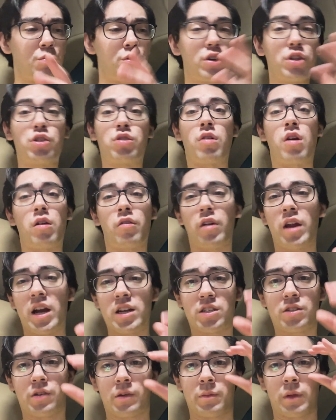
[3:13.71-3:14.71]
pretty strong
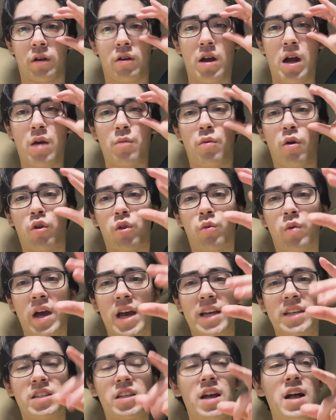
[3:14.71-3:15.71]
reaction from the crowd both
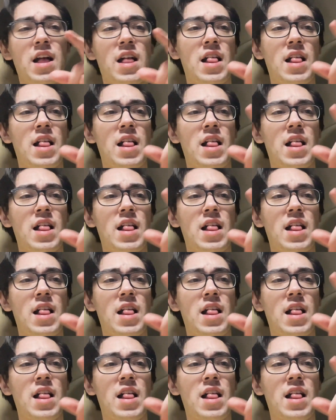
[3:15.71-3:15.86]
ways.